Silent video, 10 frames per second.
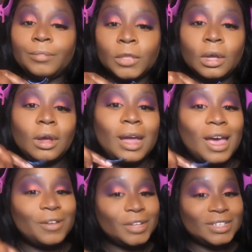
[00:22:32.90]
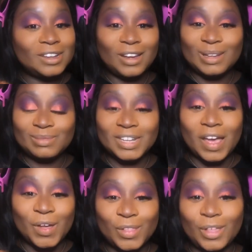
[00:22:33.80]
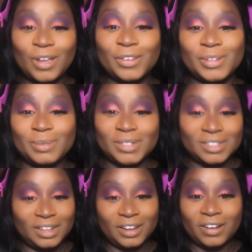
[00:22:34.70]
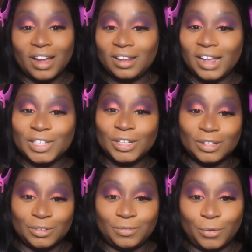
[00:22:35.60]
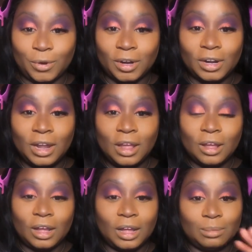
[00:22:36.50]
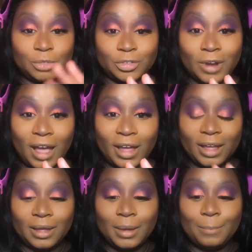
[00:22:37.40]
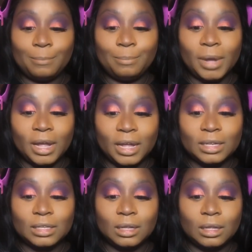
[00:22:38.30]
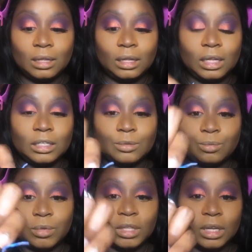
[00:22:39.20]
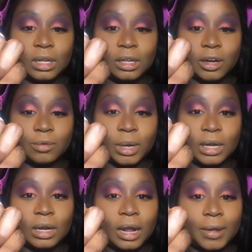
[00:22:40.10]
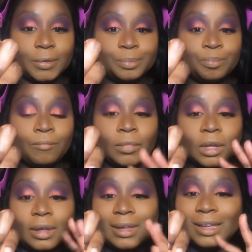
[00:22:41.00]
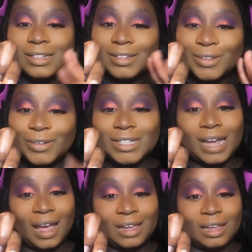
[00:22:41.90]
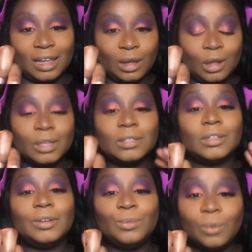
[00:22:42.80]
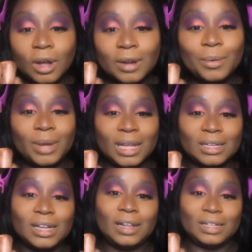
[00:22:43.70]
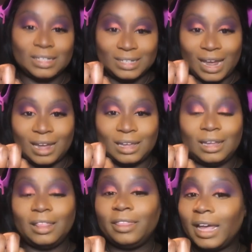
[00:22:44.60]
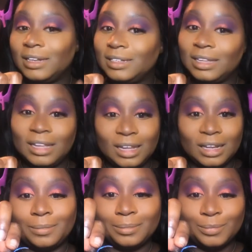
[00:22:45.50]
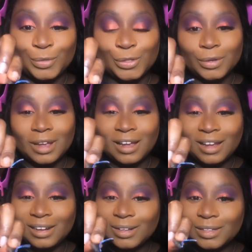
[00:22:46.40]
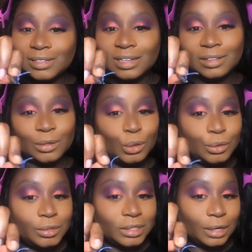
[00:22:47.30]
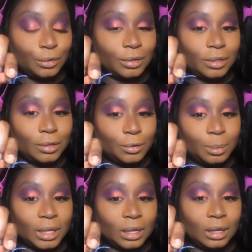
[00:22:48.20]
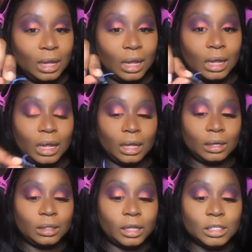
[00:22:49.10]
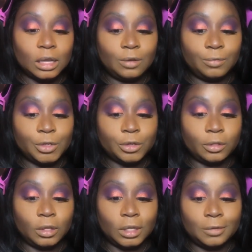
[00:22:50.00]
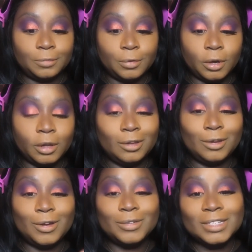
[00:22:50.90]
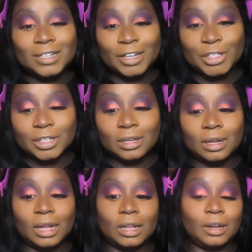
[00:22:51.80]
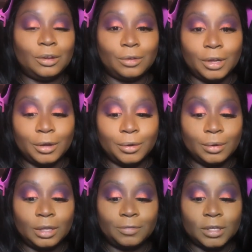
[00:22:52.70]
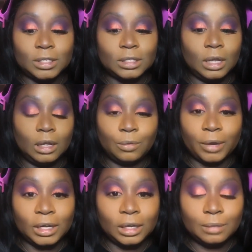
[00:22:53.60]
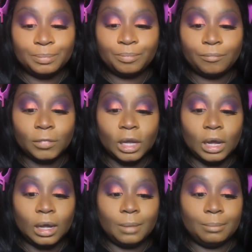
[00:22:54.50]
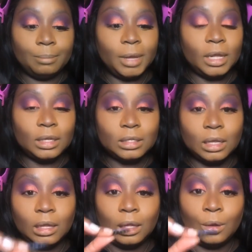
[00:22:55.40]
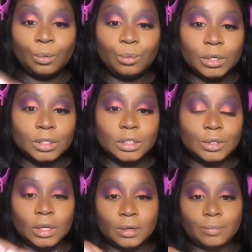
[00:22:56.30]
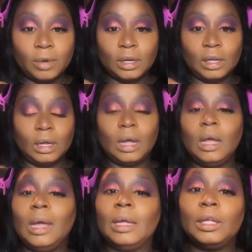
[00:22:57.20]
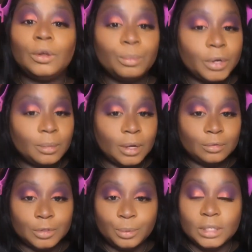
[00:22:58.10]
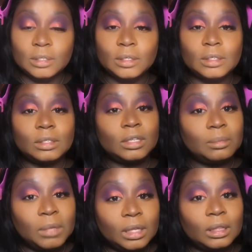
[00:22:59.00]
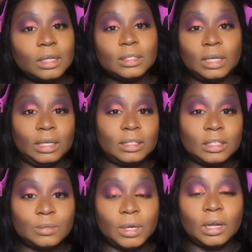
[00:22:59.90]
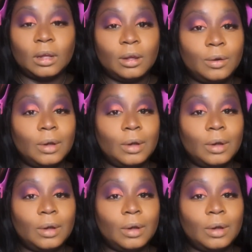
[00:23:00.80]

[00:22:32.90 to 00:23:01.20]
I haven't timed how long you're supposed to let your eyelash glue for dry, but it's really clear right now. It gets a little tacky, so you want to wait till it's tacky. That's the key. So it kind of looks like the glue settled a little bit, and that's kind of what you're looking for. You can always touch it and then you'll know if it's ready. But once you get it ready, you can put them on with tweezers. To me, that's the easiest way to go.